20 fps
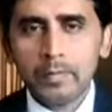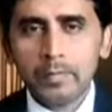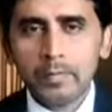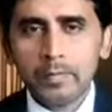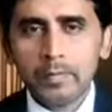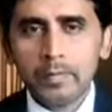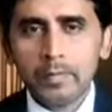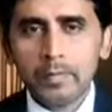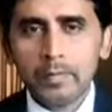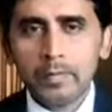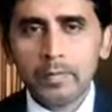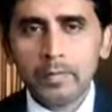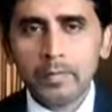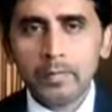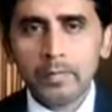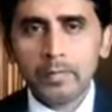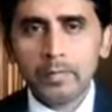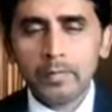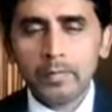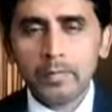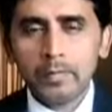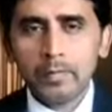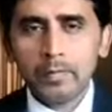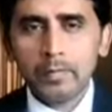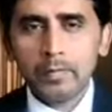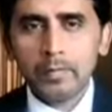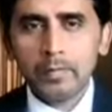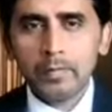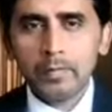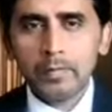
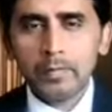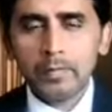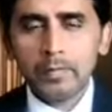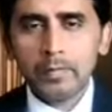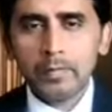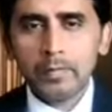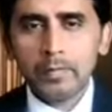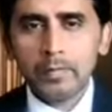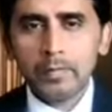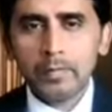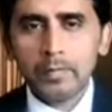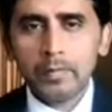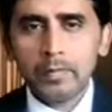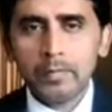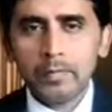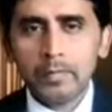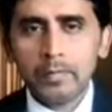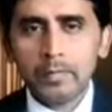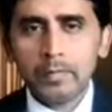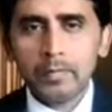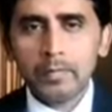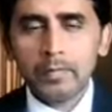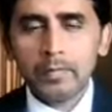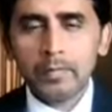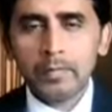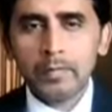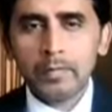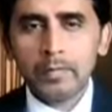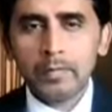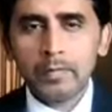
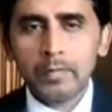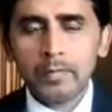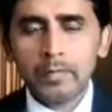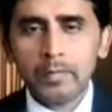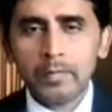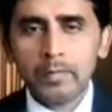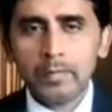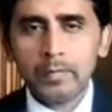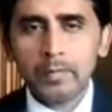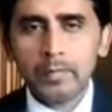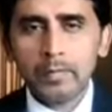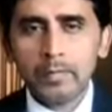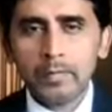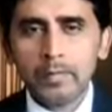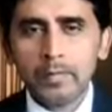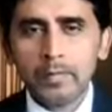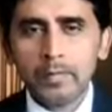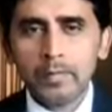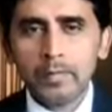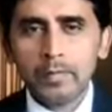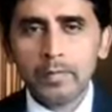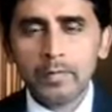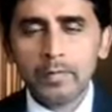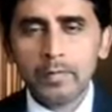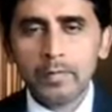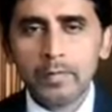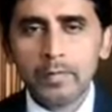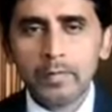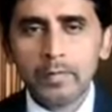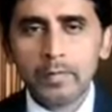
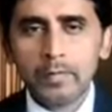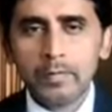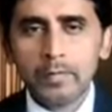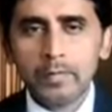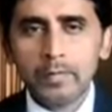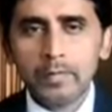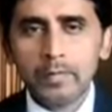No words are spoken by the person on screen.